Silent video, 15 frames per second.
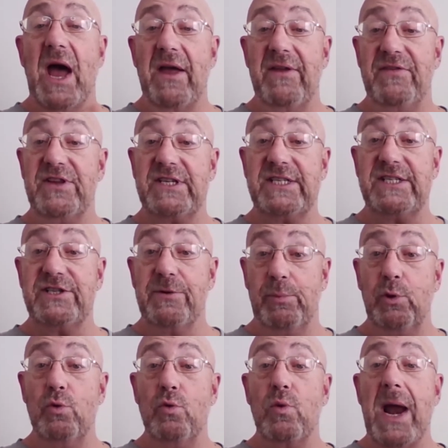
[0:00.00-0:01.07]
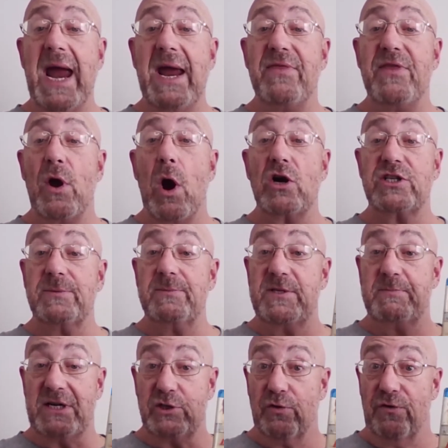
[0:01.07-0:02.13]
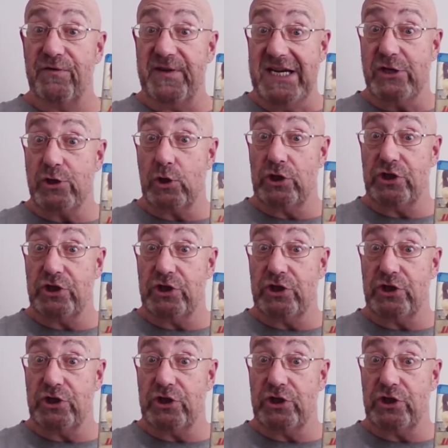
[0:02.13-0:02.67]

this is the Blu-ray. There are some special features